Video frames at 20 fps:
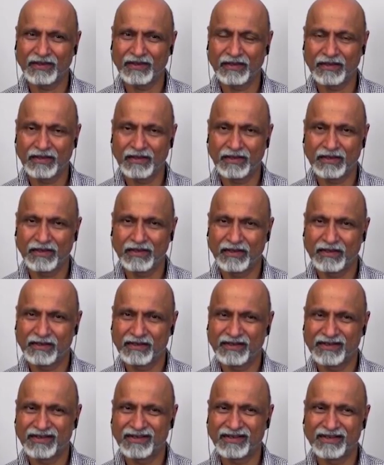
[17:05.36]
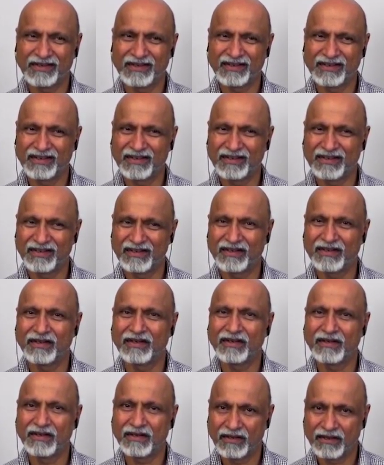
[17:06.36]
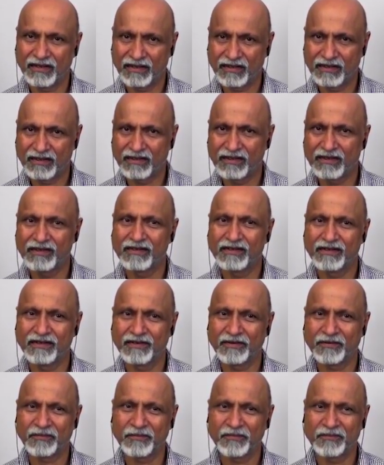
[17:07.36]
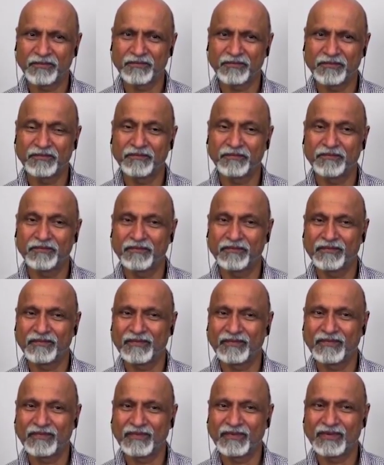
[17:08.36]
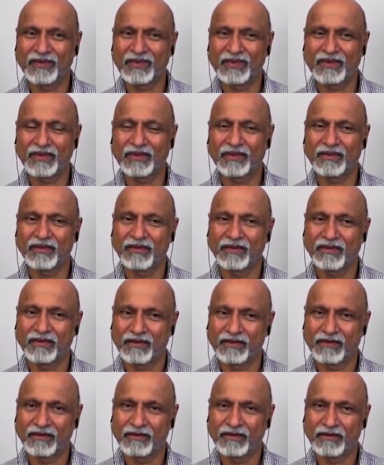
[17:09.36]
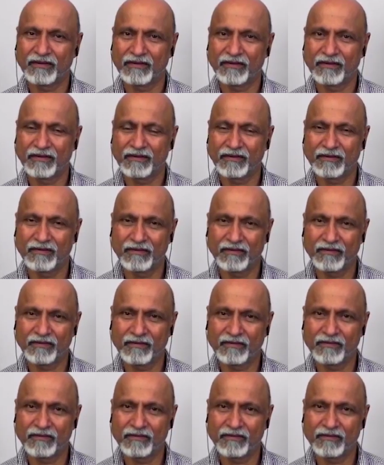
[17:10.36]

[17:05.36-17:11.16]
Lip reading: The person shown says nothing.